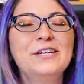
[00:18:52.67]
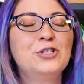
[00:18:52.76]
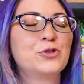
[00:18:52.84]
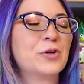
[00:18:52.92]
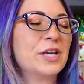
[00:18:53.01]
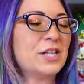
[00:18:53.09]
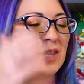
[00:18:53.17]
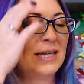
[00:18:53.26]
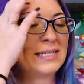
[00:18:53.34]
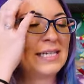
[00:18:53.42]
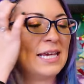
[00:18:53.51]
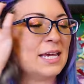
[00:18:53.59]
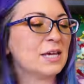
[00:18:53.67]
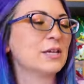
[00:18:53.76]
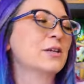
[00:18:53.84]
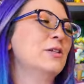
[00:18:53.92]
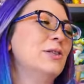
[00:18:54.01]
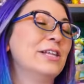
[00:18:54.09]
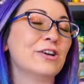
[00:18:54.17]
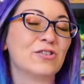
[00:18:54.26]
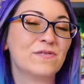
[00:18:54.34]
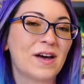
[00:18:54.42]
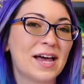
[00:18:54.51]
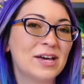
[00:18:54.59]
enjoy collecting clear
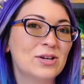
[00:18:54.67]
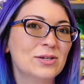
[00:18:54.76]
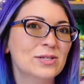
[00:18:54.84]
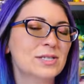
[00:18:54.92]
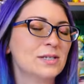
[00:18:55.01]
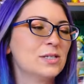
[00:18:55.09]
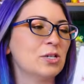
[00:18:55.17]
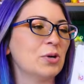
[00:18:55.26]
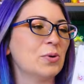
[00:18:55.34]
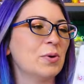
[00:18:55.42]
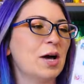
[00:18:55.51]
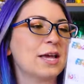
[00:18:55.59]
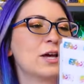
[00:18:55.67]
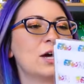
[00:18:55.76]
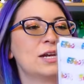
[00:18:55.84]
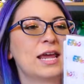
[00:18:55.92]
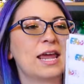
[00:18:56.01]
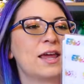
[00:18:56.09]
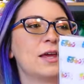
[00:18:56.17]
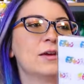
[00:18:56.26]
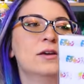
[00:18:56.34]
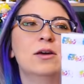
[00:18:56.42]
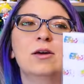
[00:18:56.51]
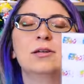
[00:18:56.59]
files, so I got a
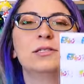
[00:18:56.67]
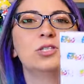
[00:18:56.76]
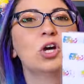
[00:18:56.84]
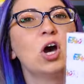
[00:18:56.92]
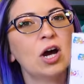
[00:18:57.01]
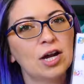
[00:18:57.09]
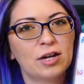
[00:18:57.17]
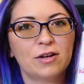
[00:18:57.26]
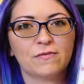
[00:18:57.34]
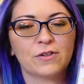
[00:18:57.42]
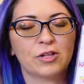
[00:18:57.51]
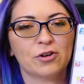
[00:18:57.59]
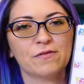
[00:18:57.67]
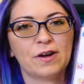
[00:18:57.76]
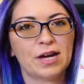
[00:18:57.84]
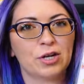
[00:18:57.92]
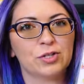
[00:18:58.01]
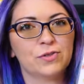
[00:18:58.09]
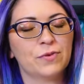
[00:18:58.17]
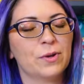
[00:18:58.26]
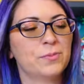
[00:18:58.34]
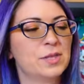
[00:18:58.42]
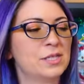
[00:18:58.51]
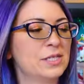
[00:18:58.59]
ton of clear files
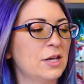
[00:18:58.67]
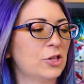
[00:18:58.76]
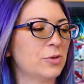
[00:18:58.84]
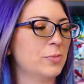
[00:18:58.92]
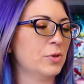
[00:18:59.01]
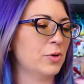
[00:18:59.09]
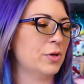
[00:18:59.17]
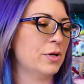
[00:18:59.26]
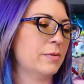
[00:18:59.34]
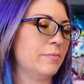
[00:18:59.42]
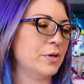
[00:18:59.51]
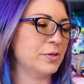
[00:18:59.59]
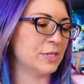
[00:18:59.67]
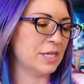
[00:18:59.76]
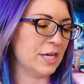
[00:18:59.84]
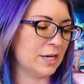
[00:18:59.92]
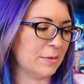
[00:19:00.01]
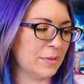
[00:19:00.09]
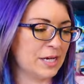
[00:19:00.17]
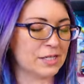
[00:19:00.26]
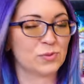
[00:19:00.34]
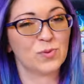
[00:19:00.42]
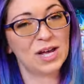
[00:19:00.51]
from the Sailor Moon Museum as